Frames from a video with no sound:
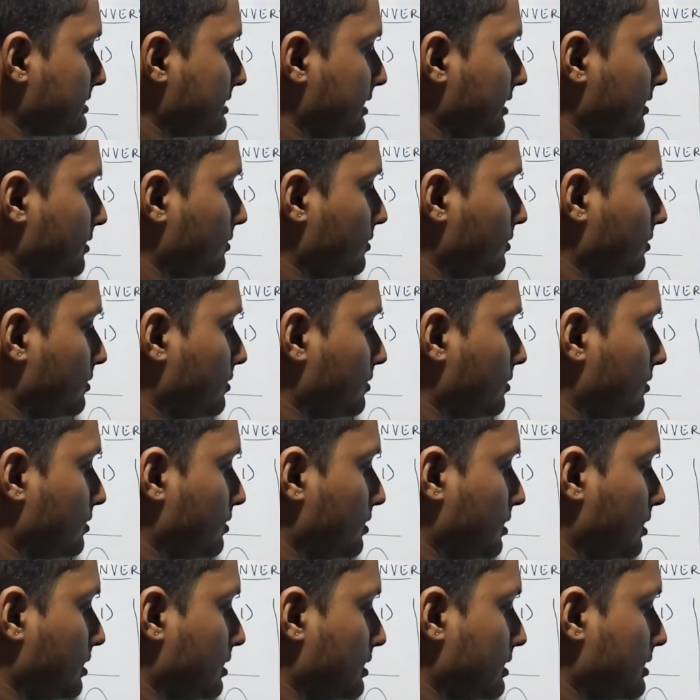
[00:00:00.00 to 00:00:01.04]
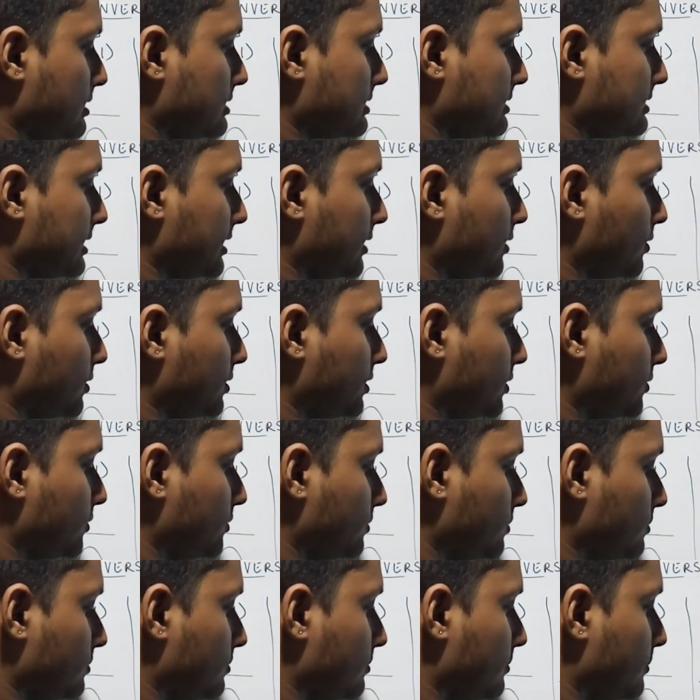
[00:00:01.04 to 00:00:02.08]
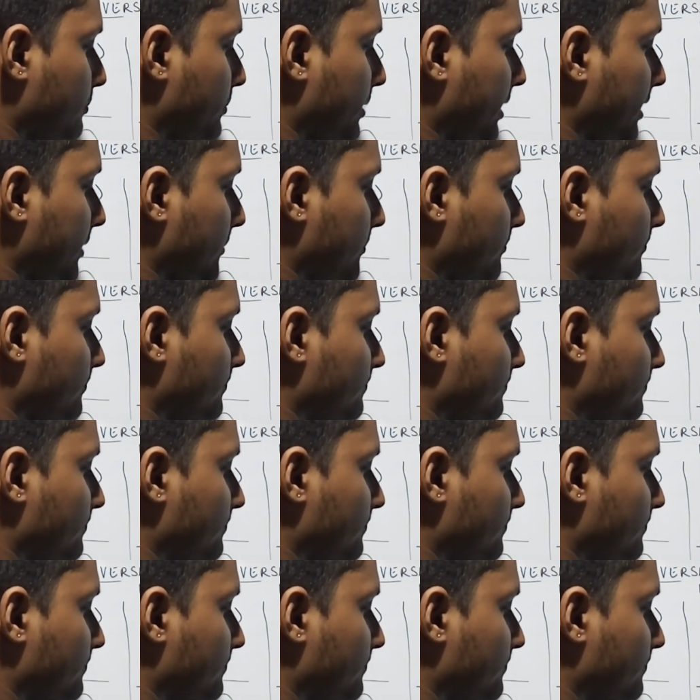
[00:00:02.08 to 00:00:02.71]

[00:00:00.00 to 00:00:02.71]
0 to pi.